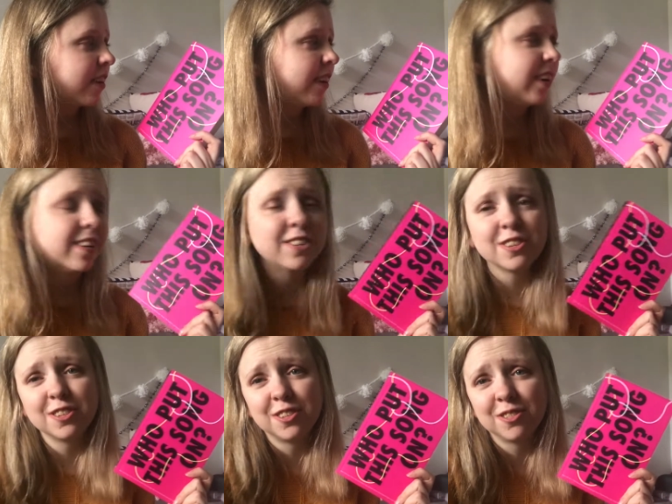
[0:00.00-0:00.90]
I
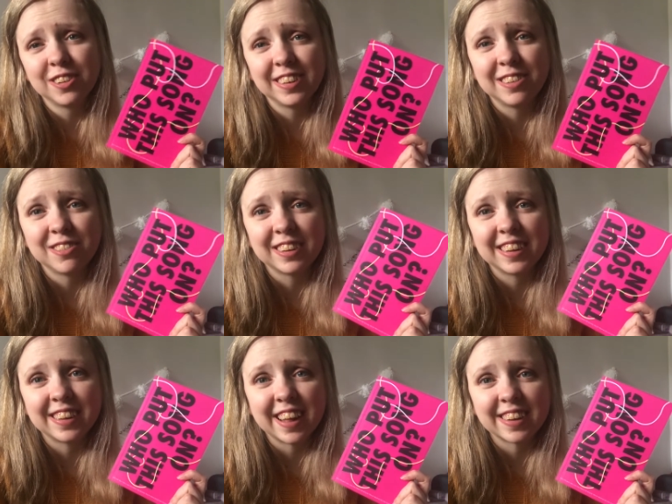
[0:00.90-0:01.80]
just really
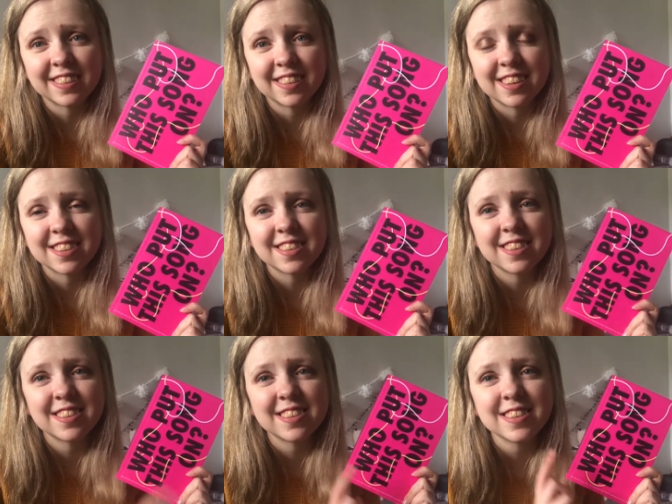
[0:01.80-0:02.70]
liked this.
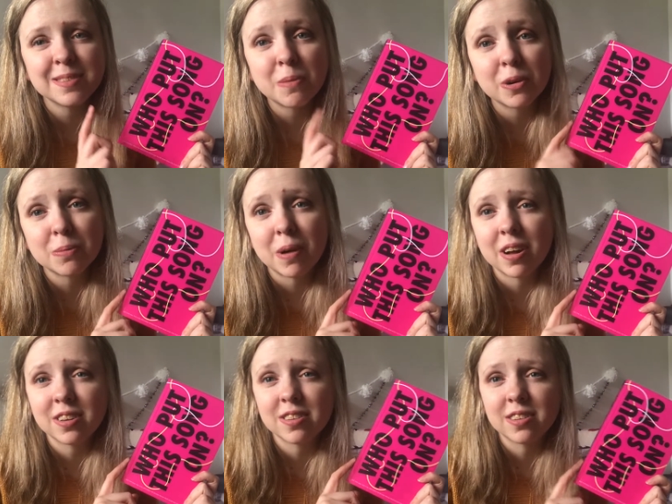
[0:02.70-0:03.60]
This is Morgan
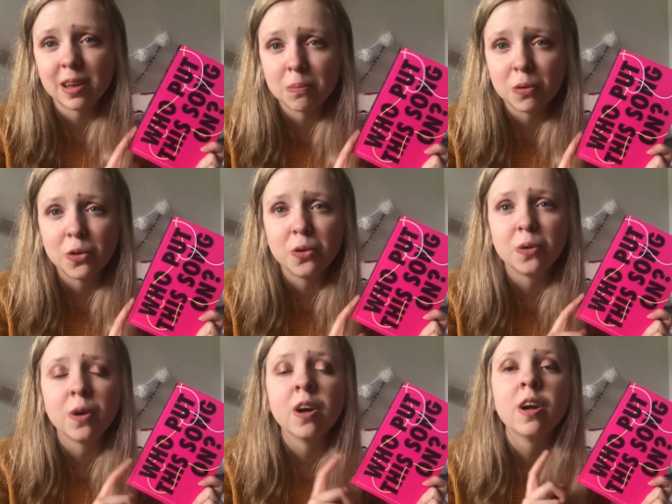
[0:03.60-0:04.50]
Parker's
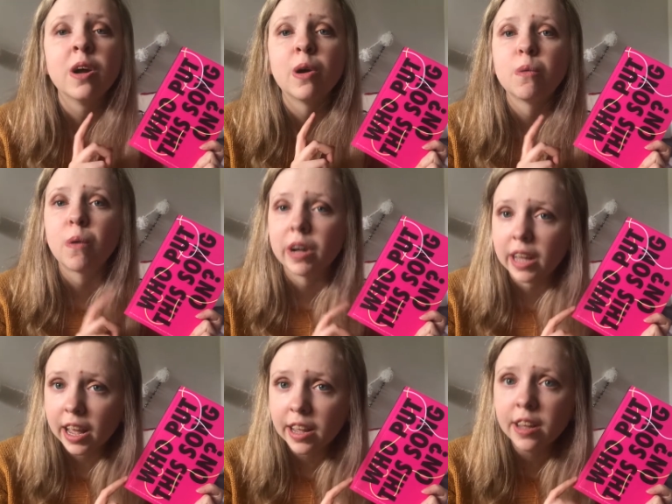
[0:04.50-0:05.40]
debut
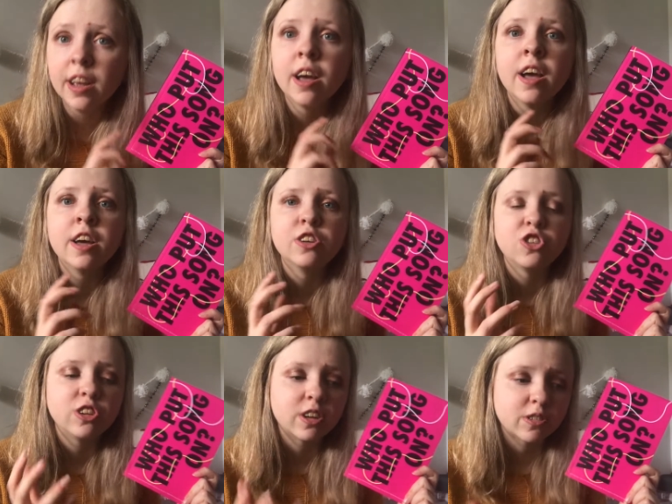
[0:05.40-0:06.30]
YA.
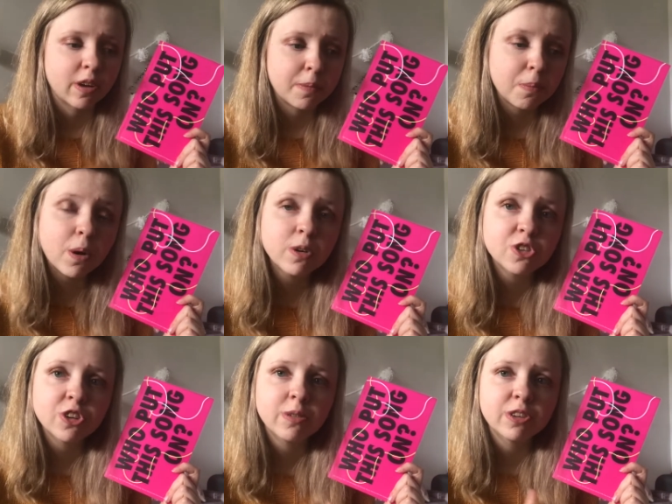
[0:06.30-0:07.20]
She does write
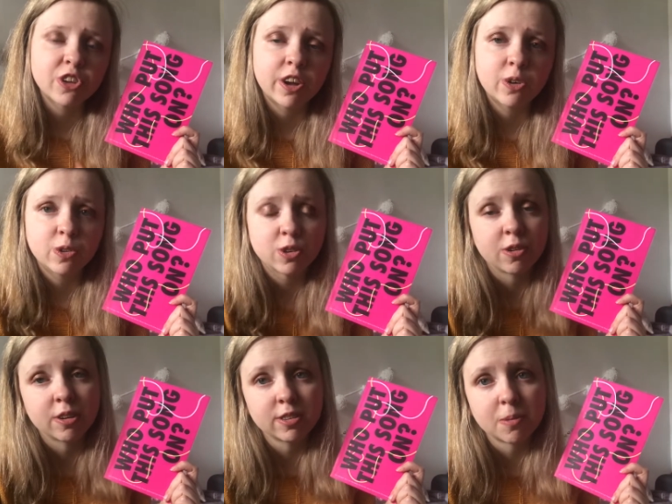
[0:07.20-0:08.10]
poetry, which I also
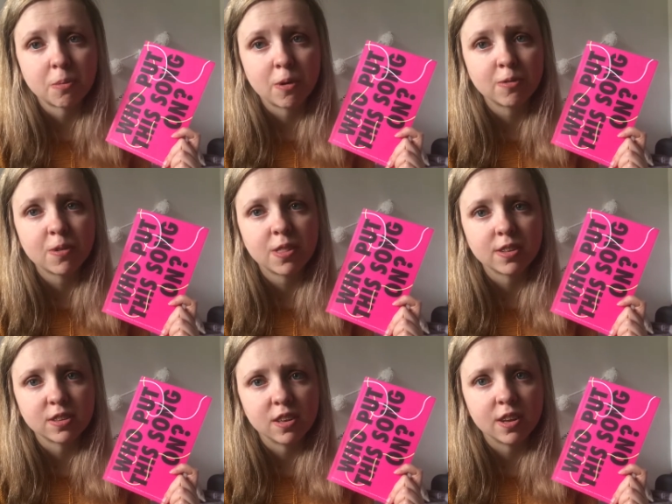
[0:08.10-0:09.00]
read some of
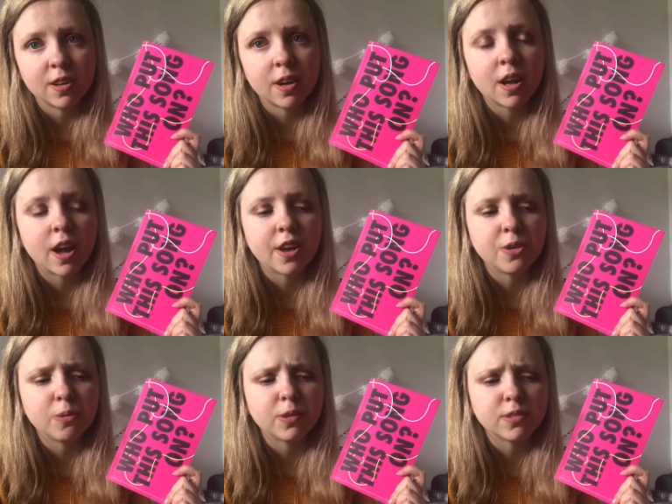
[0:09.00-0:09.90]
this year, and
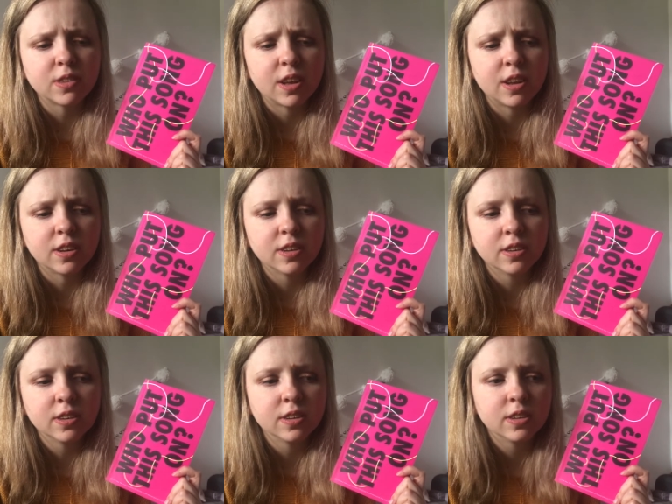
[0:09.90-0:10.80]
you will have seen
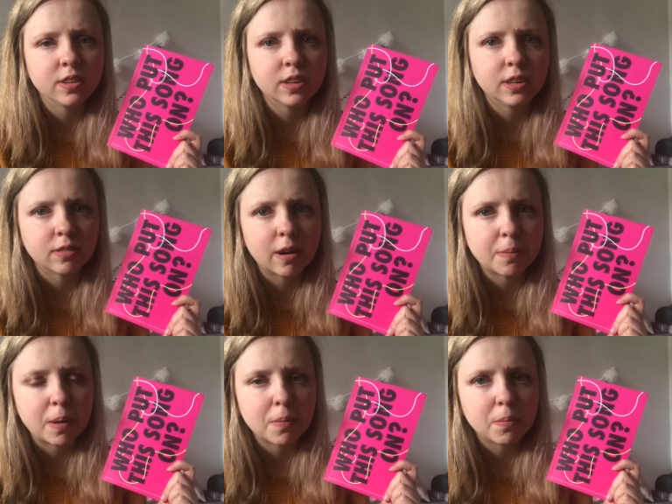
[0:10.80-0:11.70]
in a
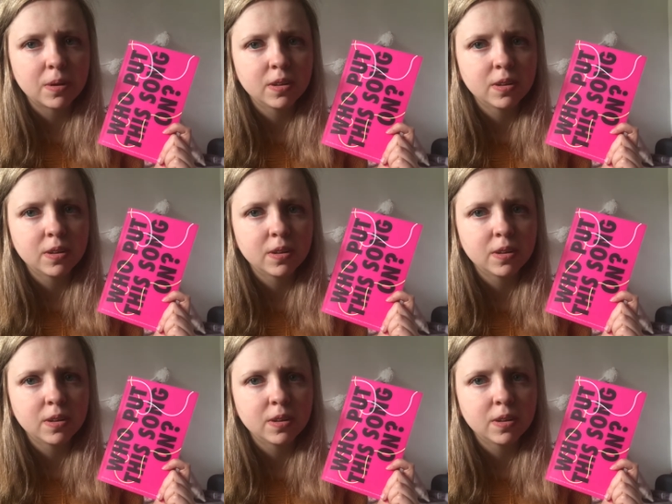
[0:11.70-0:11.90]
wrap-up